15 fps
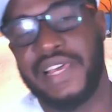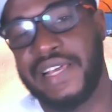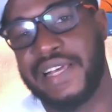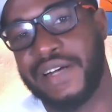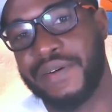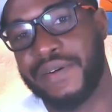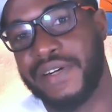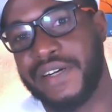
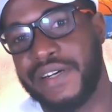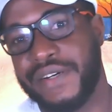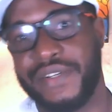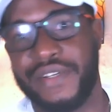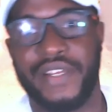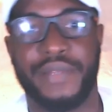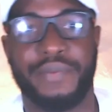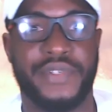like our
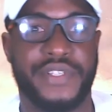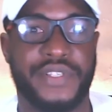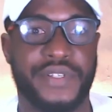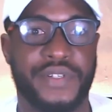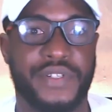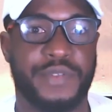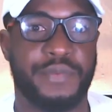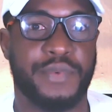other
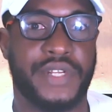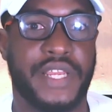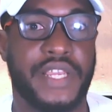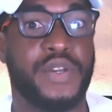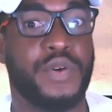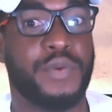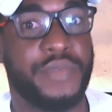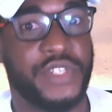episodes, but I
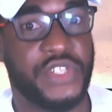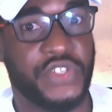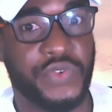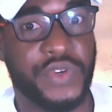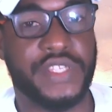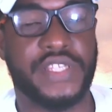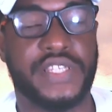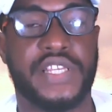hope it
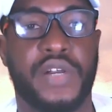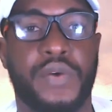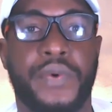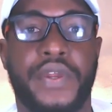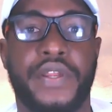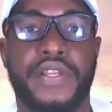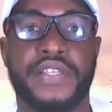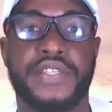raises
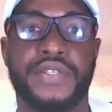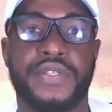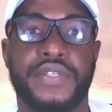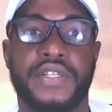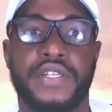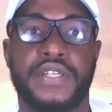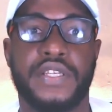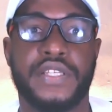awareness
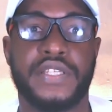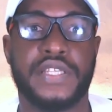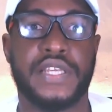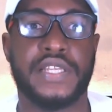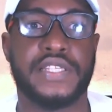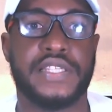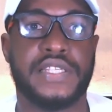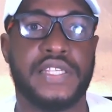on this
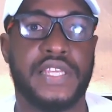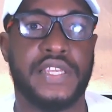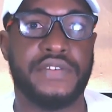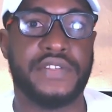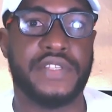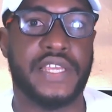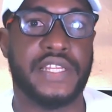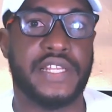and
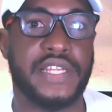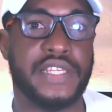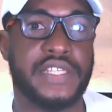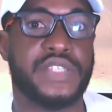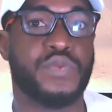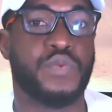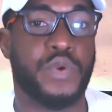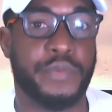saves at
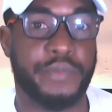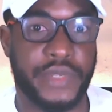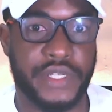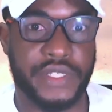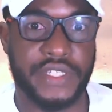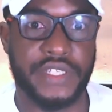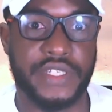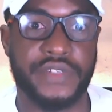least one
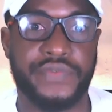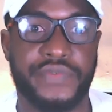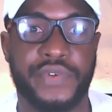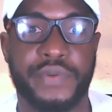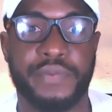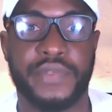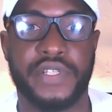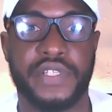person
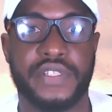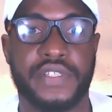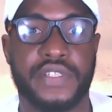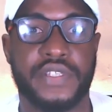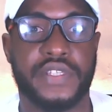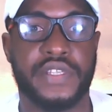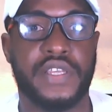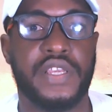from
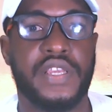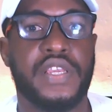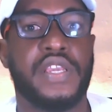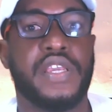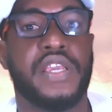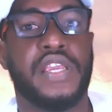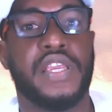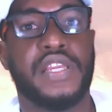this.
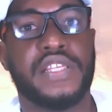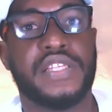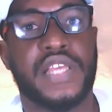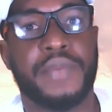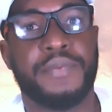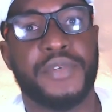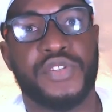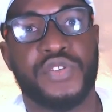In this
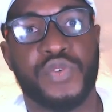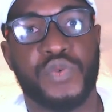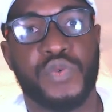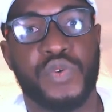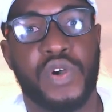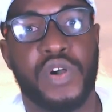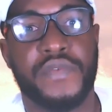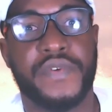episode,
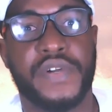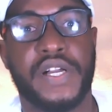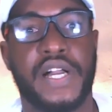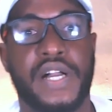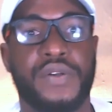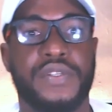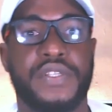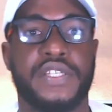we'll cover
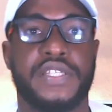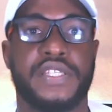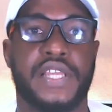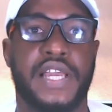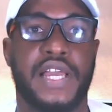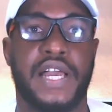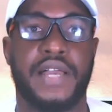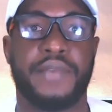how these
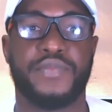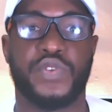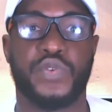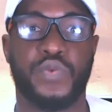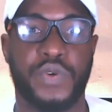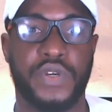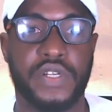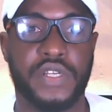
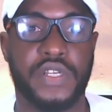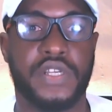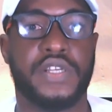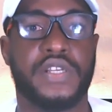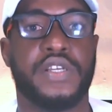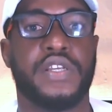scams work,